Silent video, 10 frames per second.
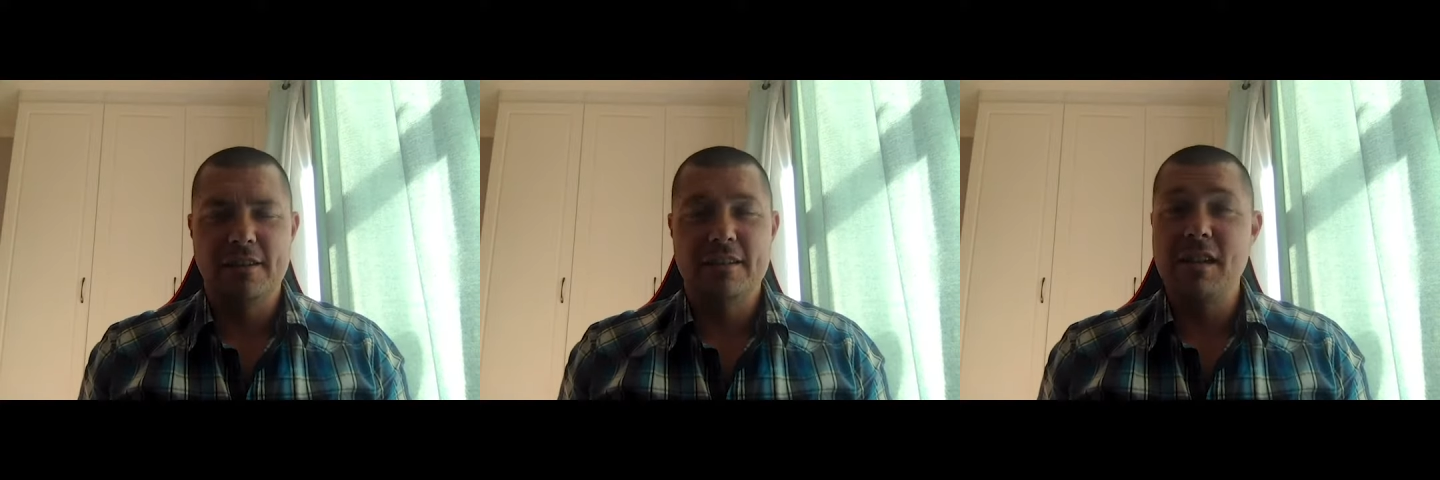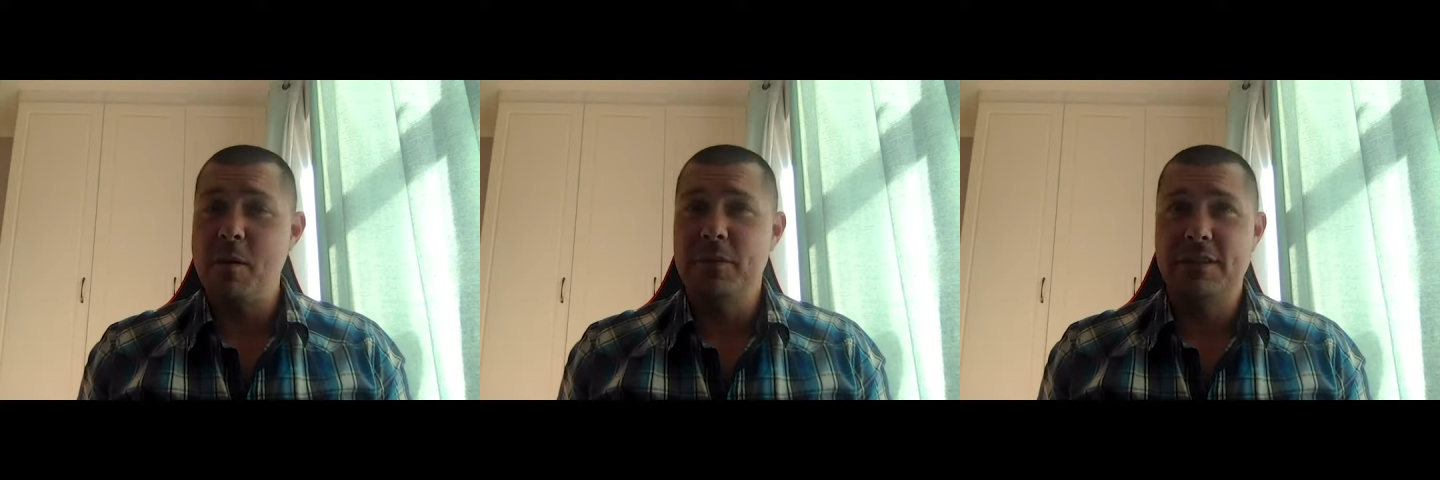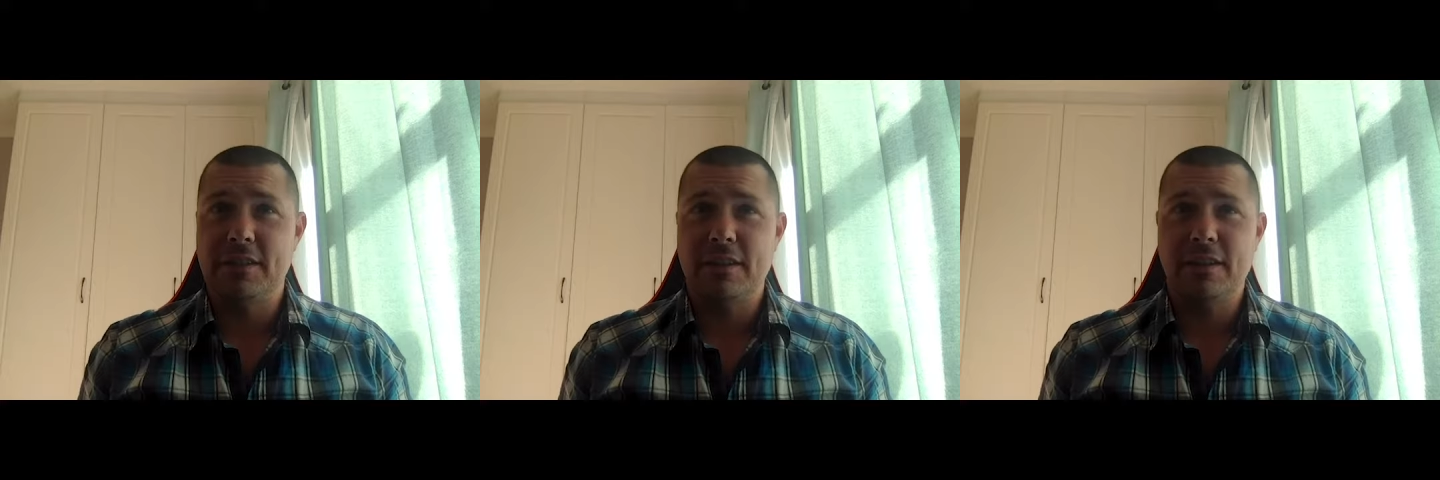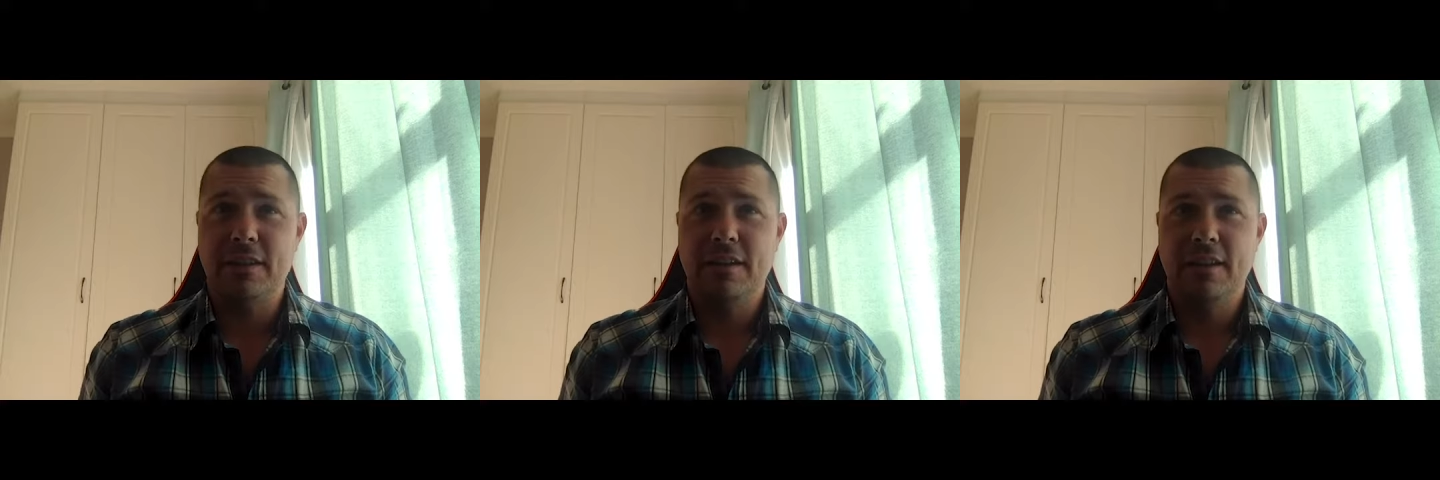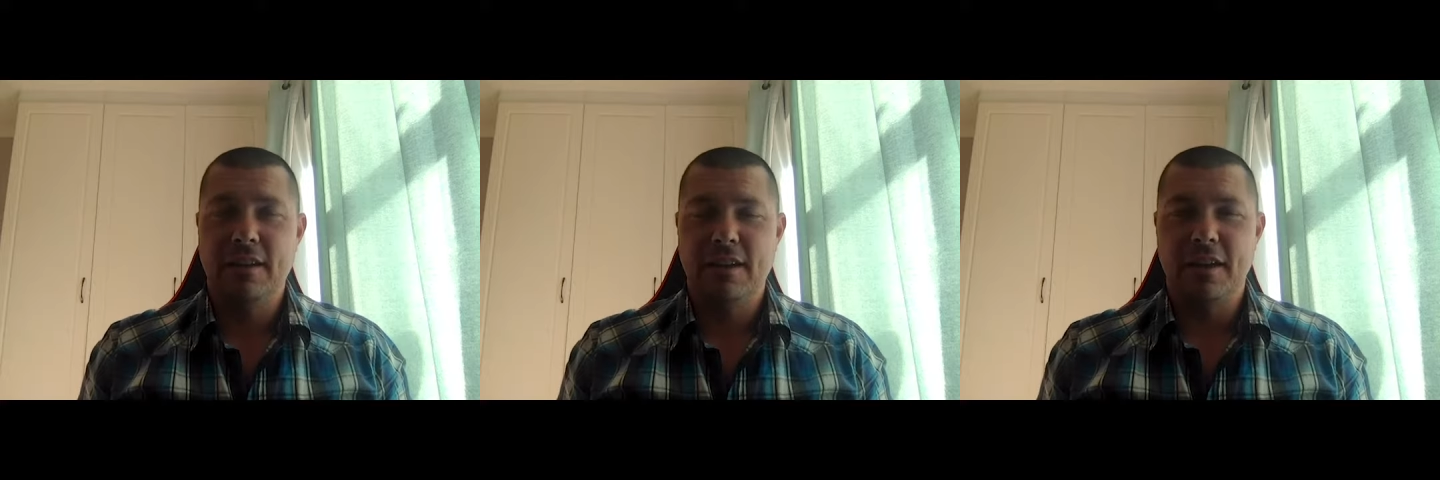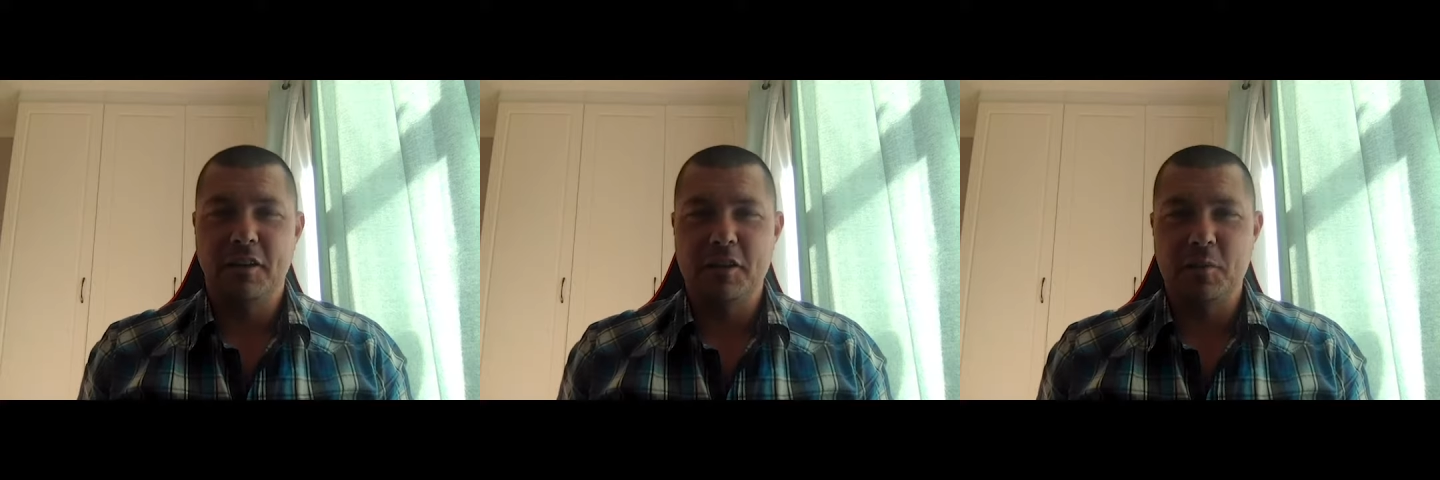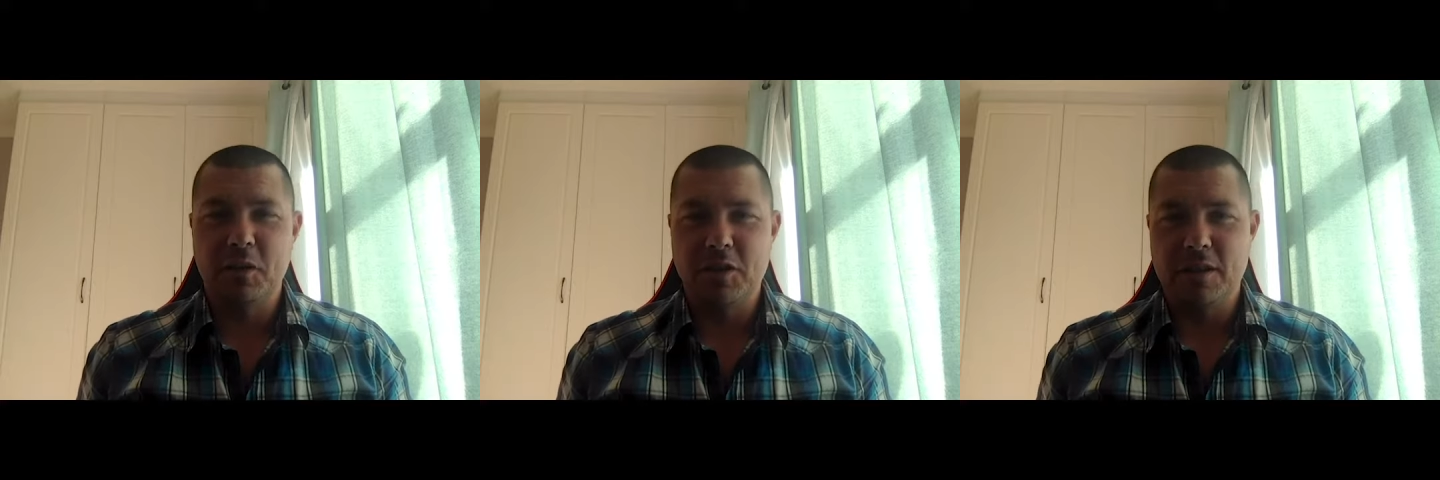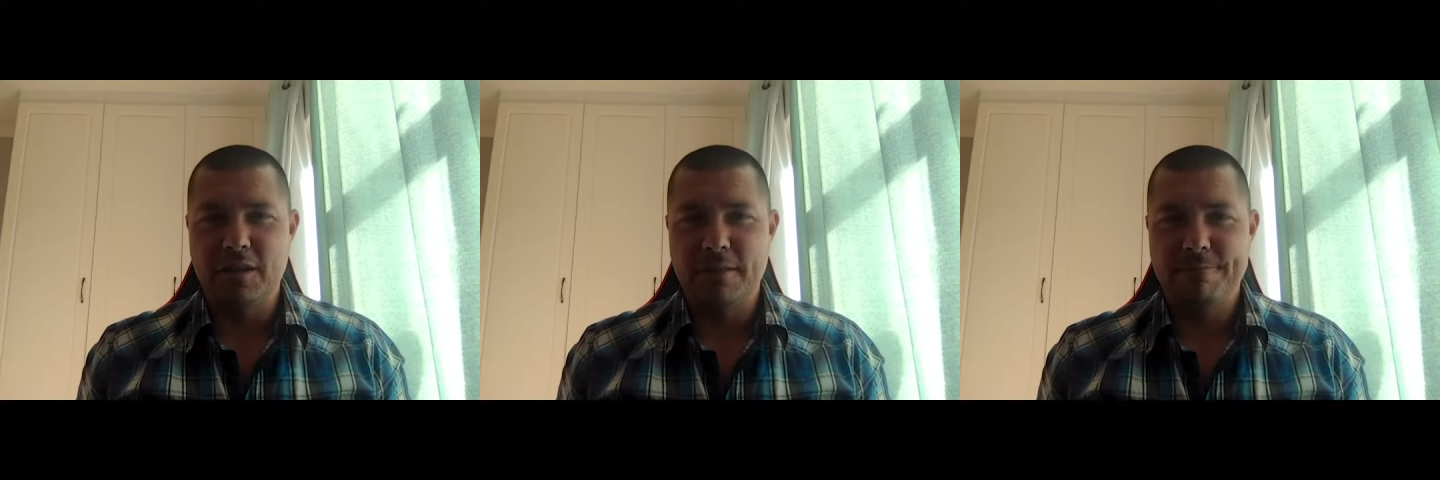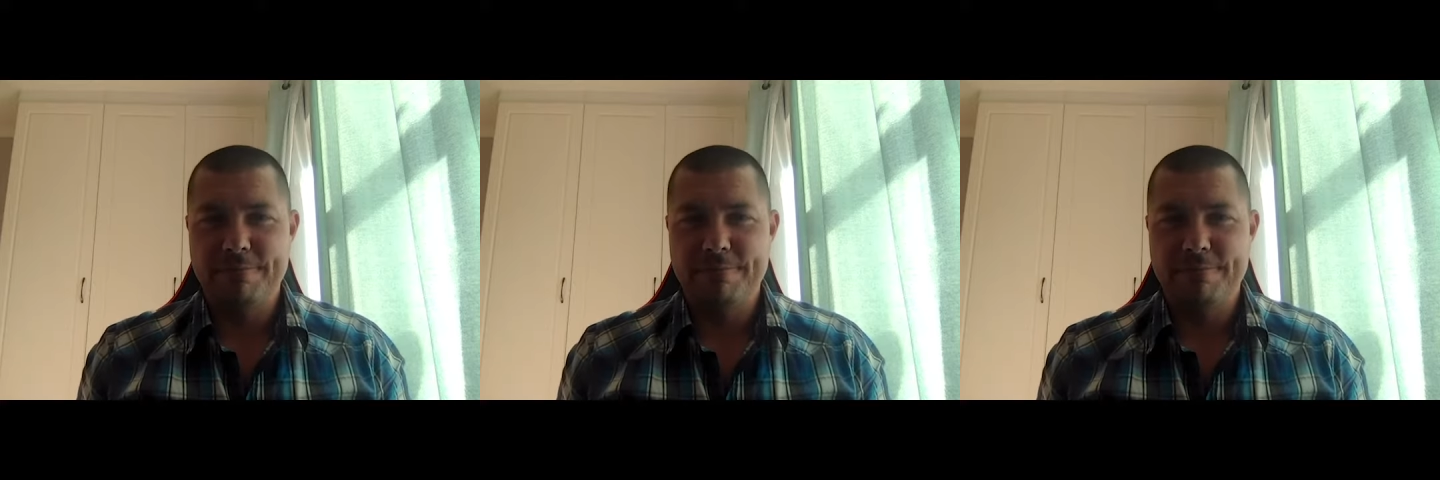Simon Sinek, and Chris McChesney.